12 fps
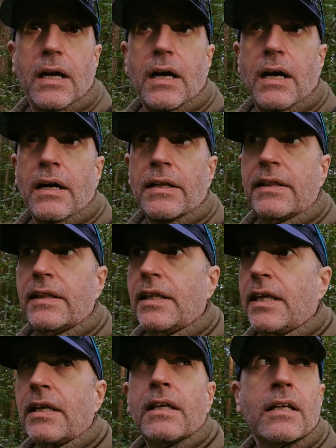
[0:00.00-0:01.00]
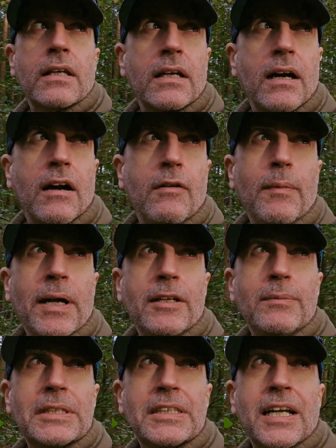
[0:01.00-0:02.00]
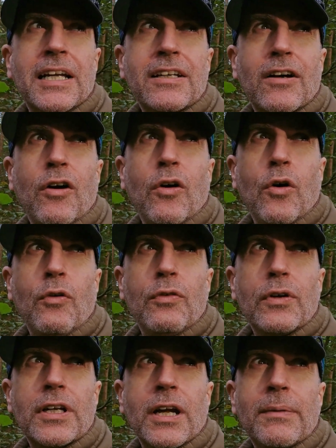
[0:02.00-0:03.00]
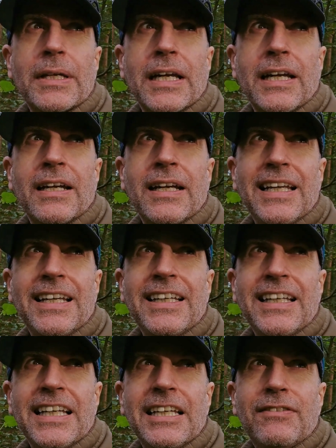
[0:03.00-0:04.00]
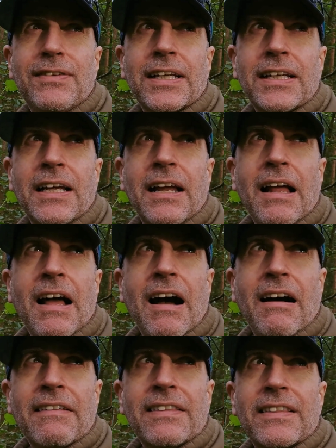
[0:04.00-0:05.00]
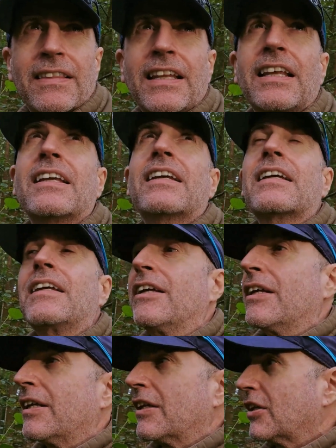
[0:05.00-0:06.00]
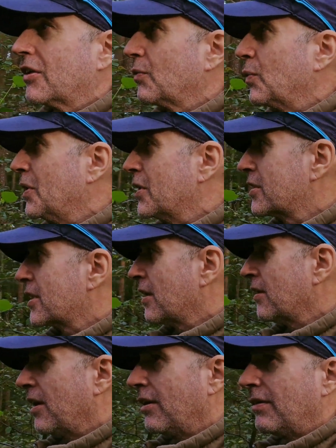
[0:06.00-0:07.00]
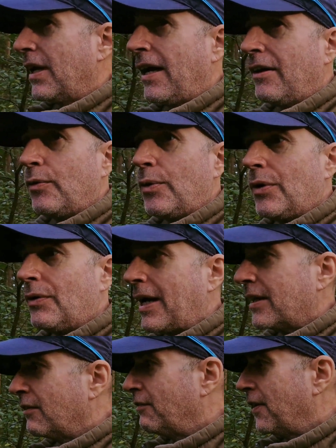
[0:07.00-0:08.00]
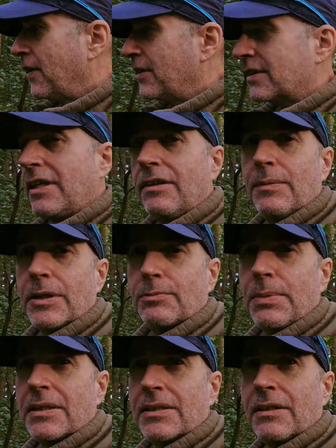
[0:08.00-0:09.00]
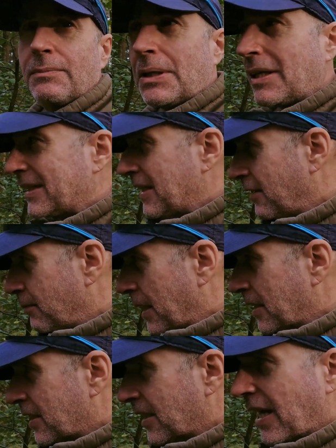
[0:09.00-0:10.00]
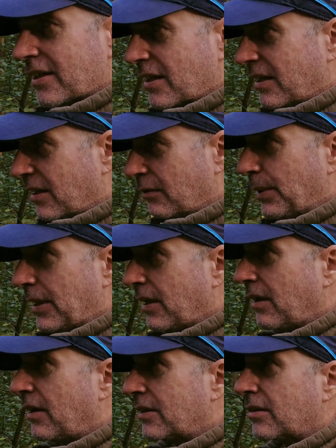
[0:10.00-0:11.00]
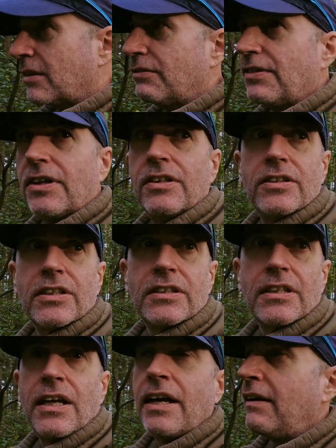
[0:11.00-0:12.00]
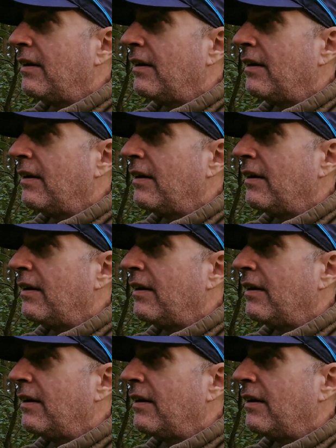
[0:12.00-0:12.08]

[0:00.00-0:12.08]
I think I made a mistake of coming here in the evening. I think with the sun overhead we would have had the ferns lit much better, but I did manage to catch a little bit of light on the fern just there,